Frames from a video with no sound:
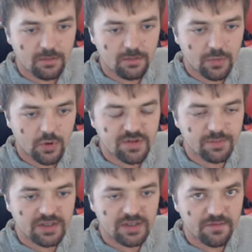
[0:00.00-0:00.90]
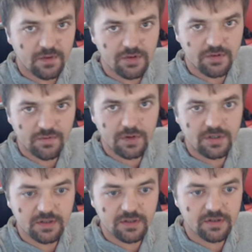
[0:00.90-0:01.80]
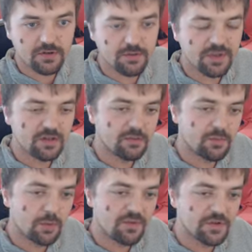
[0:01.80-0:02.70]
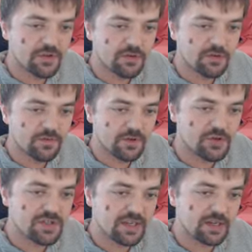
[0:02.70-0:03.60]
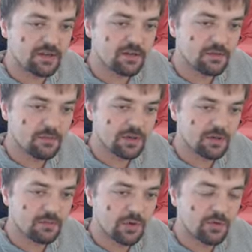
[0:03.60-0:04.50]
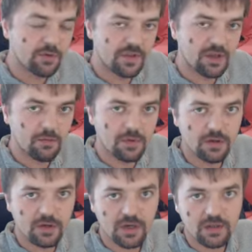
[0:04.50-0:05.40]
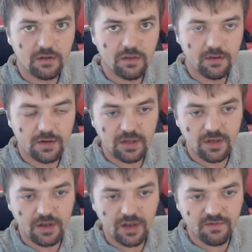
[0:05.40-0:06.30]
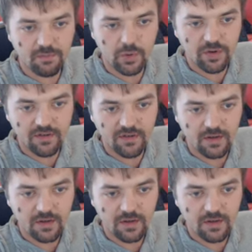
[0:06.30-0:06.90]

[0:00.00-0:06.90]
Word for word: Boris Spassky finished first in this tournament and Bobby Fischer finished second, but both of them uh, had thirteen and a half points.